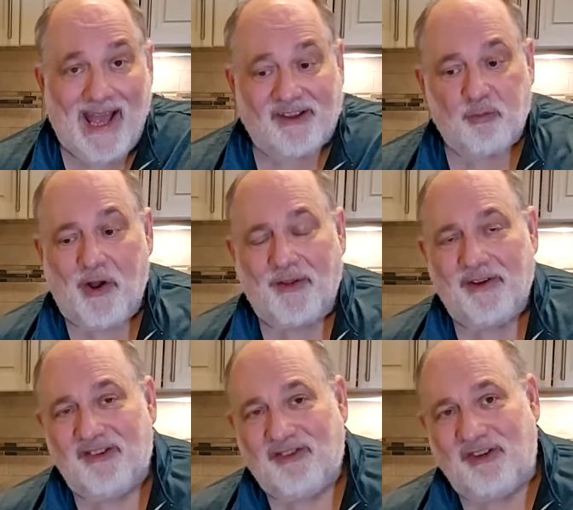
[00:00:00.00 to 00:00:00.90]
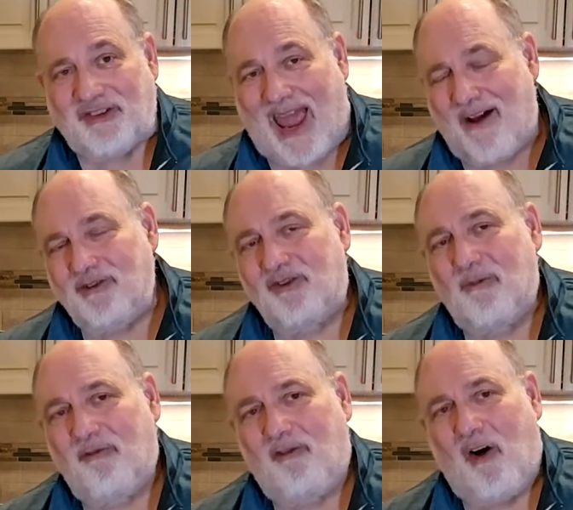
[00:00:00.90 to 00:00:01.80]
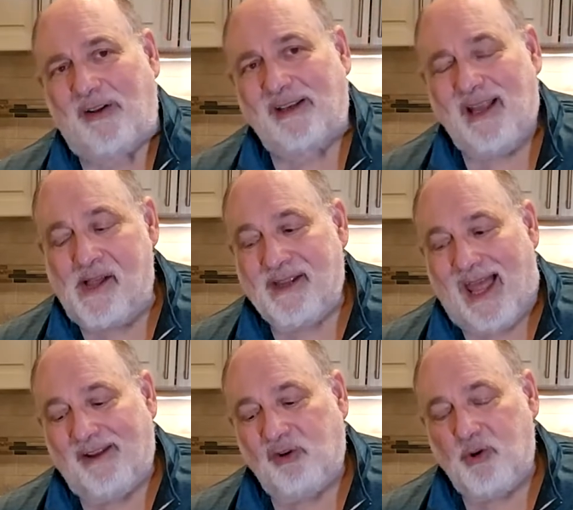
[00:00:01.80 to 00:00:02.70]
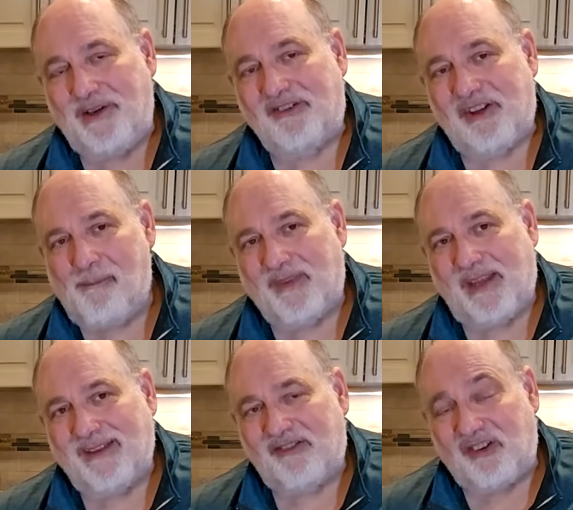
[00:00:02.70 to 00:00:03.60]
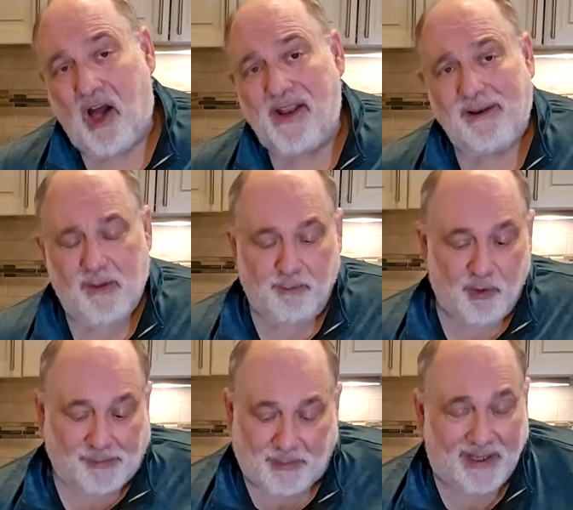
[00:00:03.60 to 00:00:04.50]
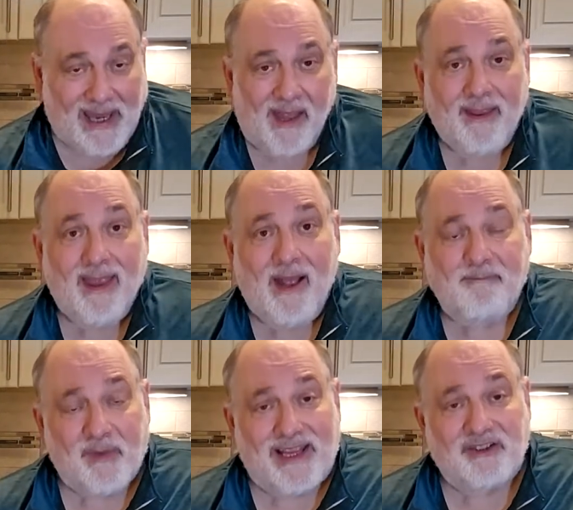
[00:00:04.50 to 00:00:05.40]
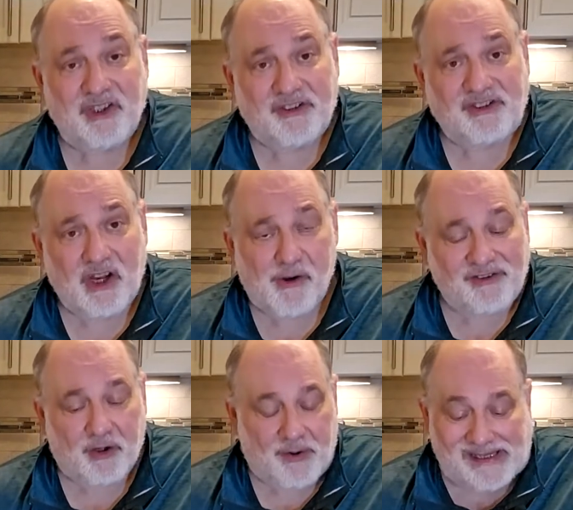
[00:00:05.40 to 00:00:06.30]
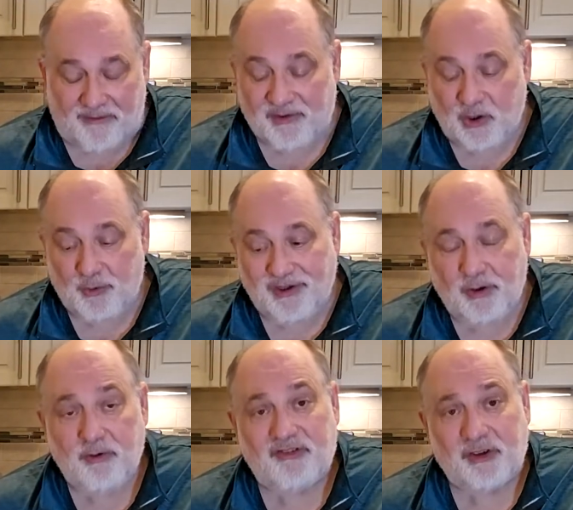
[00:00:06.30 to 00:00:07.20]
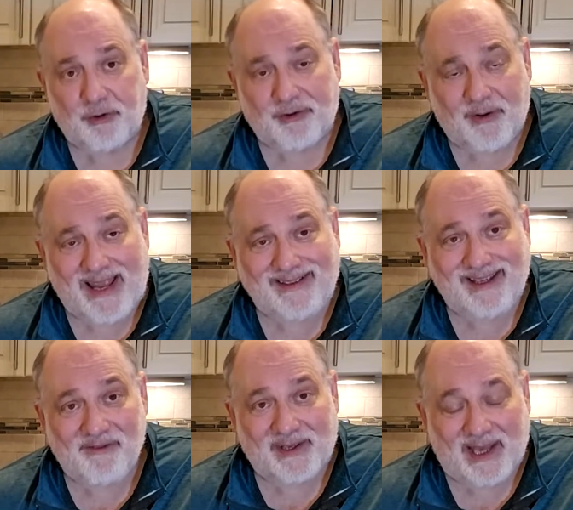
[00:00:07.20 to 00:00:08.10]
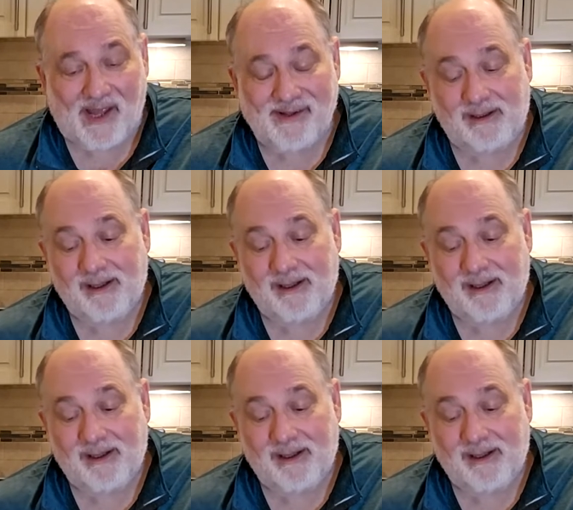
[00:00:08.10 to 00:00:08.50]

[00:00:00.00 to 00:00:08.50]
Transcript: as well as just having some fun and doing something that's not in the book, but it just shows you if you use your creativity,